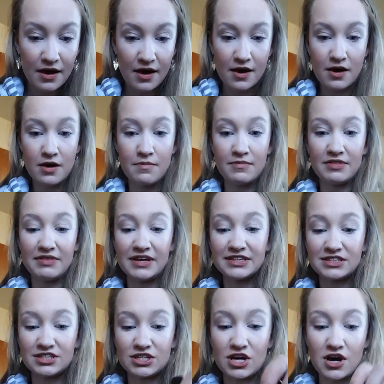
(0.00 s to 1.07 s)

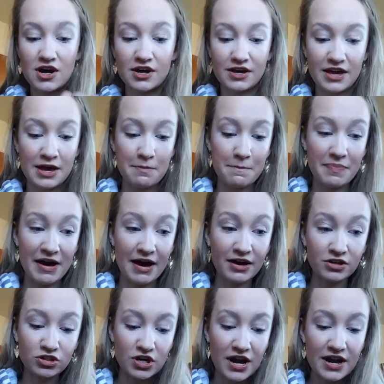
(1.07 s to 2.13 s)
Let's talk and
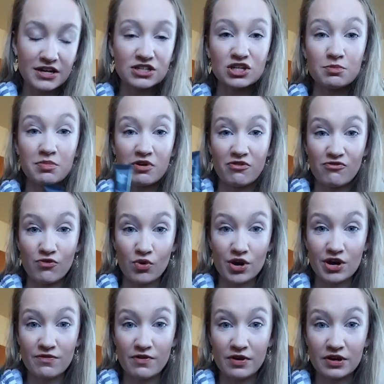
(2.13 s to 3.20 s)
backtrack to before
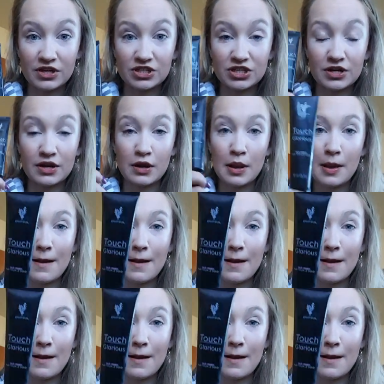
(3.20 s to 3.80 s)
your foundation.